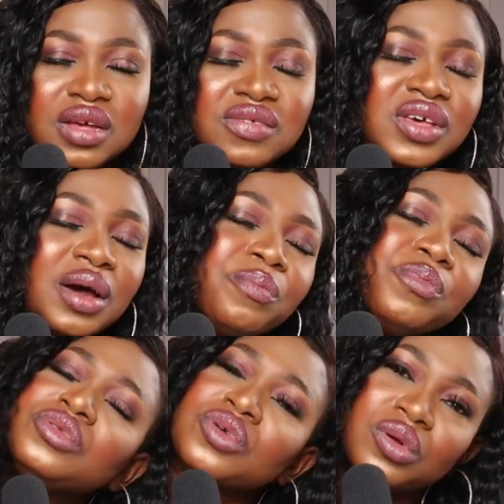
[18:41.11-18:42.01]
So I
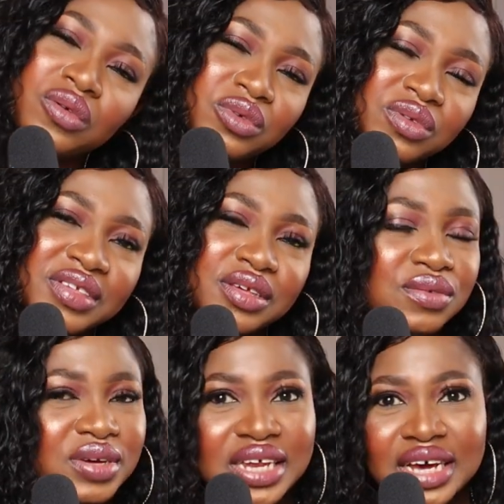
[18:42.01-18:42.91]
put all of those things
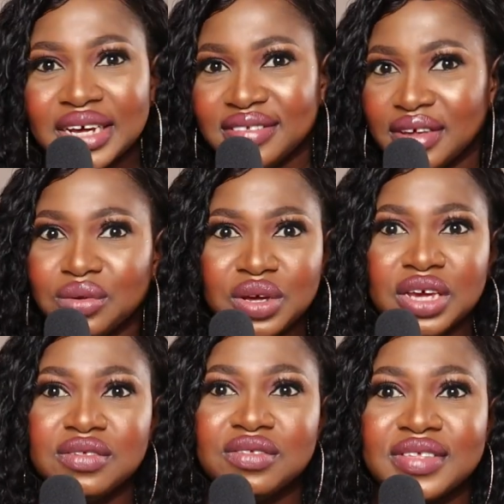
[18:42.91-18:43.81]
together and I said,
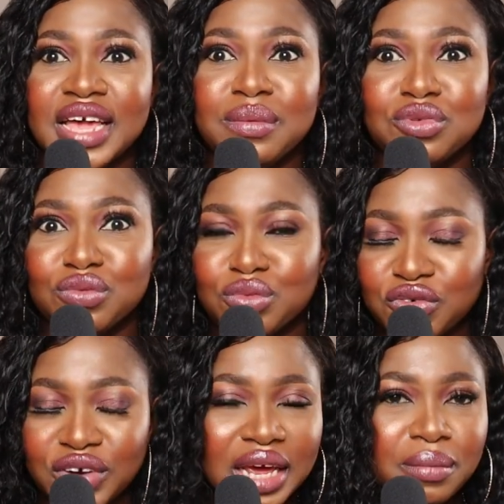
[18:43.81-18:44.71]
okay, it's time to
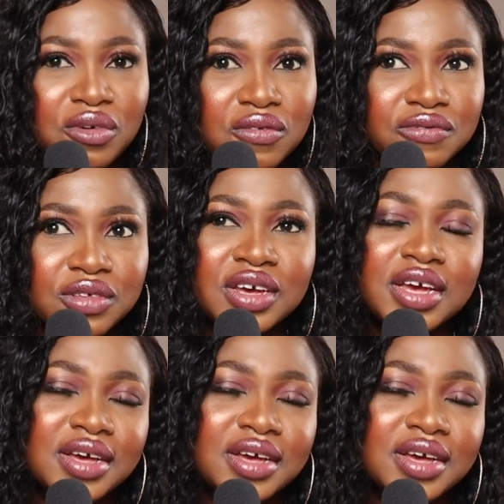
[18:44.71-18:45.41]
move. And I moved.